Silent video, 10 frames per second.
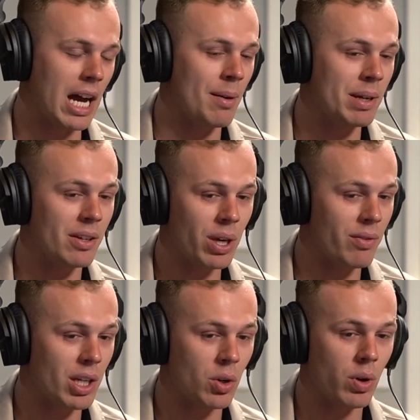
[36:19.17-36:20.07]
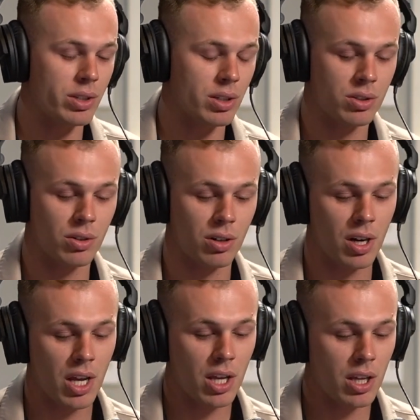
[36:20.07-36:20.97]
I mean, if you have any questions
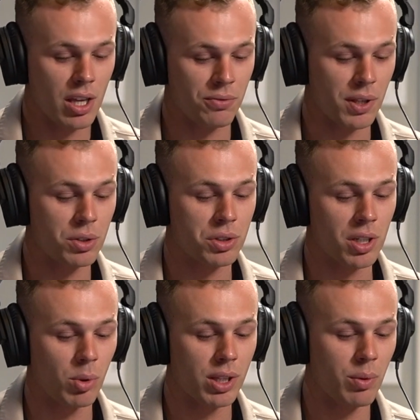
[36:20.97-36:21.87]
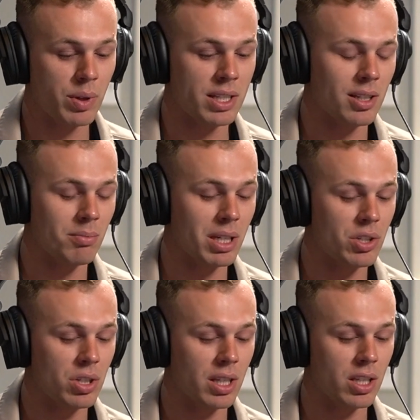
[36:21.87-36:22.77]
or if there's someone that we didn't
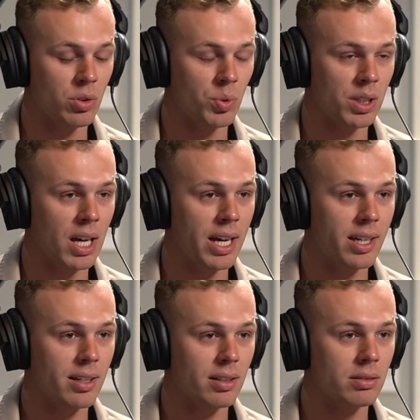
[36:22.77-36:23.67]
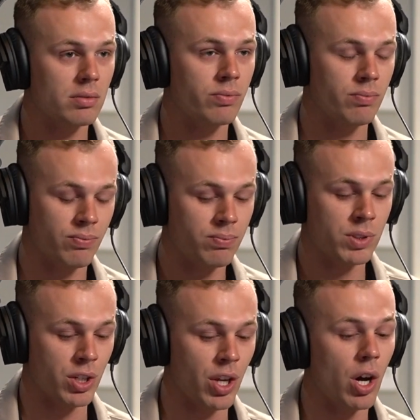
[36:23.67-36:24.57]
mention that you would like
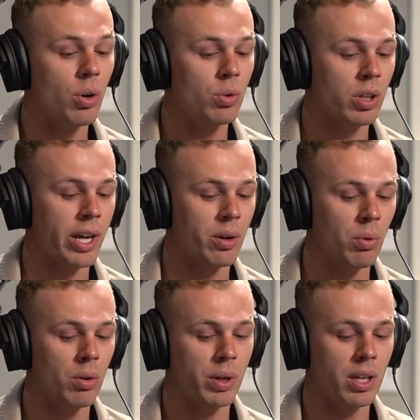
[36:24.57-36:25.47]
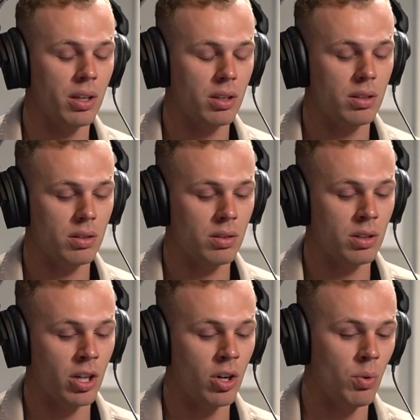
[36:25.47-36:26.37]
to know, like what we,
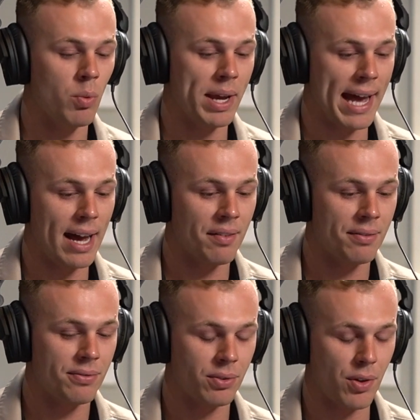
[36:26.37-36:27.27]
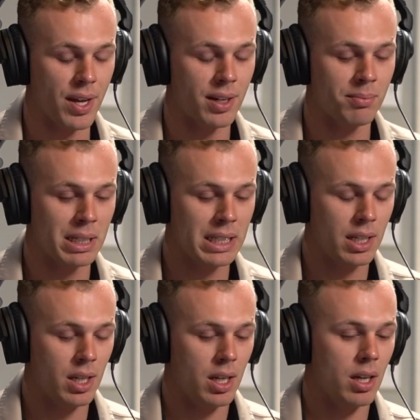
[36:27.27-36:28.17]
you know, what we have for them,
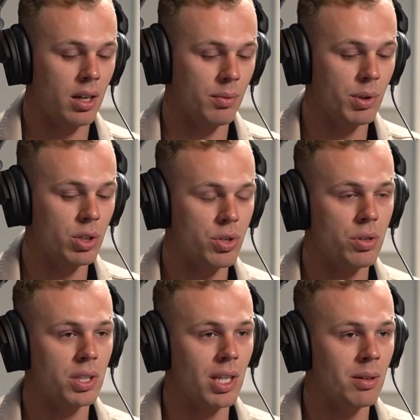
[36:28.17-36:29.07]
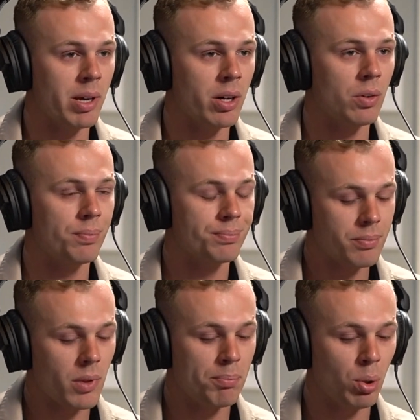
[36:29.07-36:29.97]
um, you can shoot us an email.
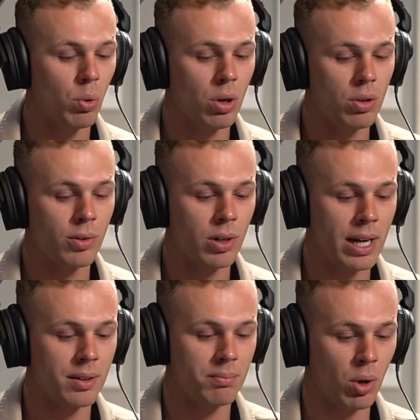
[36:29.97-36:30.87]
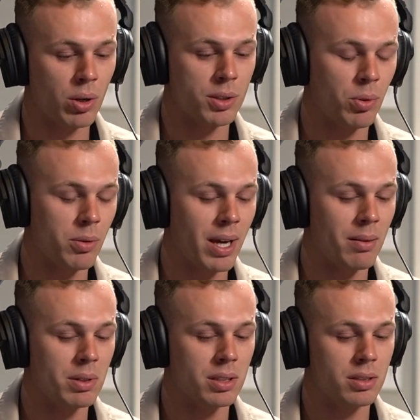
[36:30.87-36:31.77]
Yeah. Pour over at
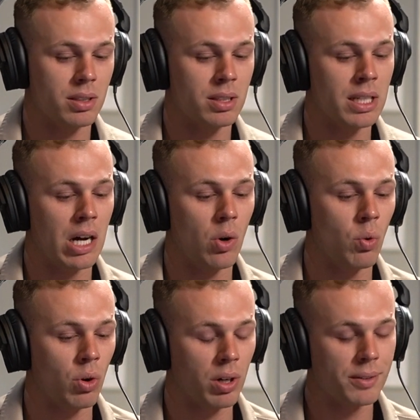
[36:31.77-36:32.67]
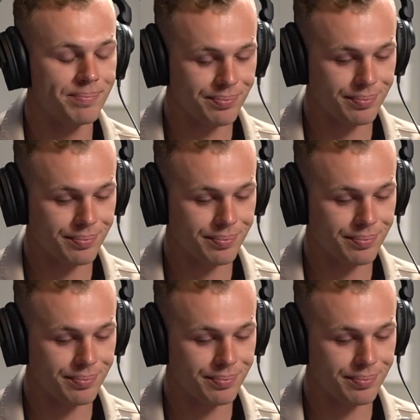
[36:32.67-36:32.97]
marcuspointebaptist.org.